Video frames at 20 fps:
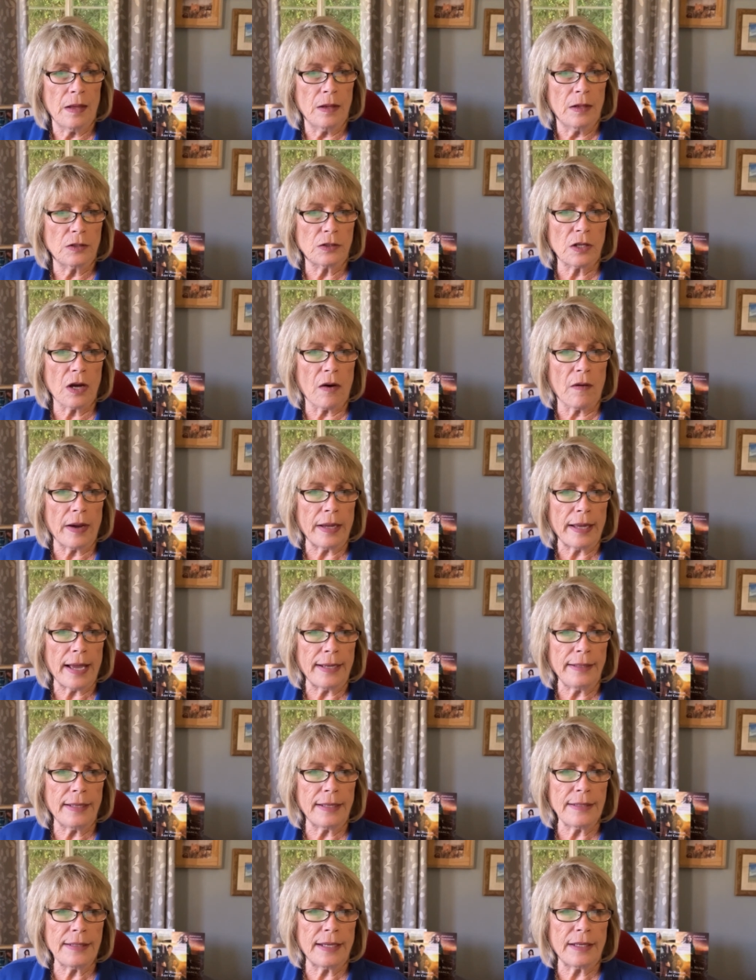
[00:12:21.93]
"Sorry, I
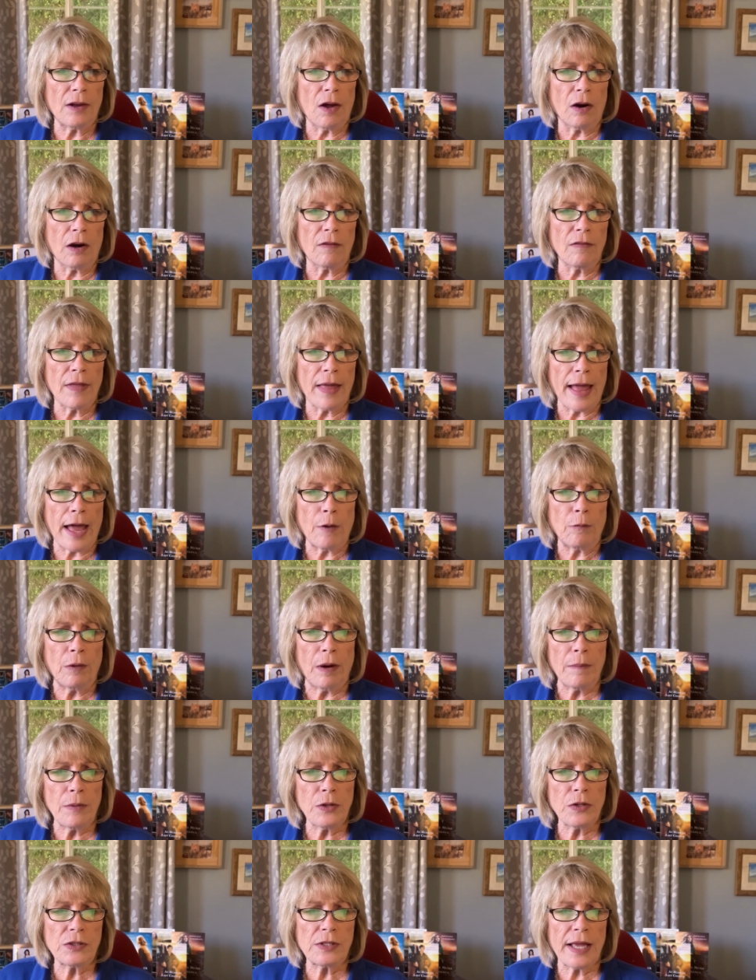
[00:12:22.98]
didn't get all of that. What
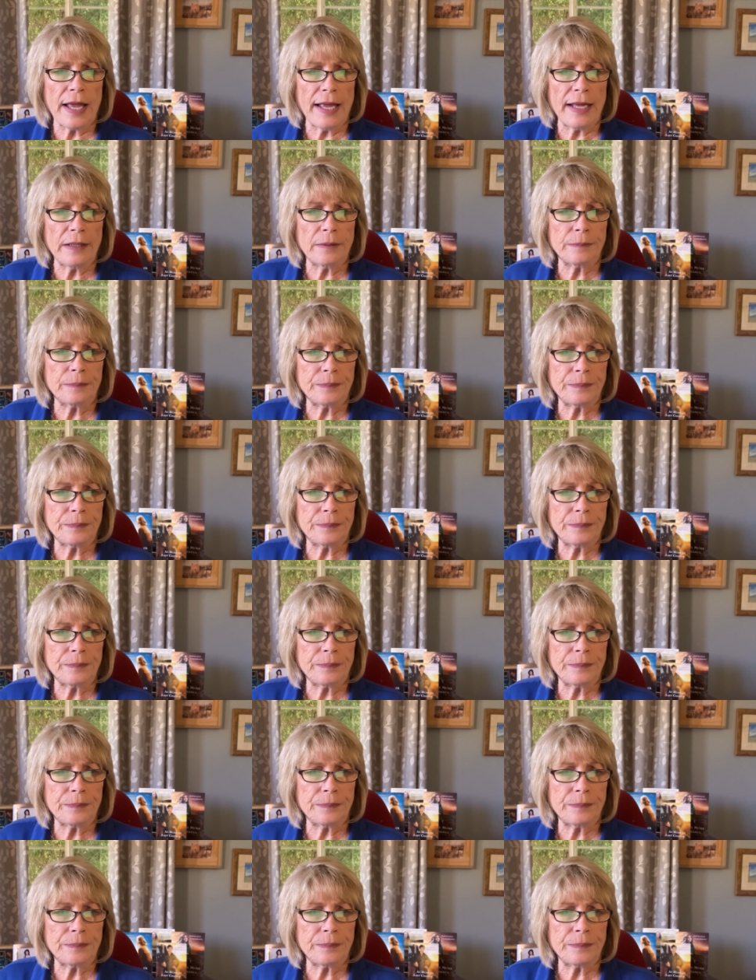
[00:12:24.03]
were you saying?"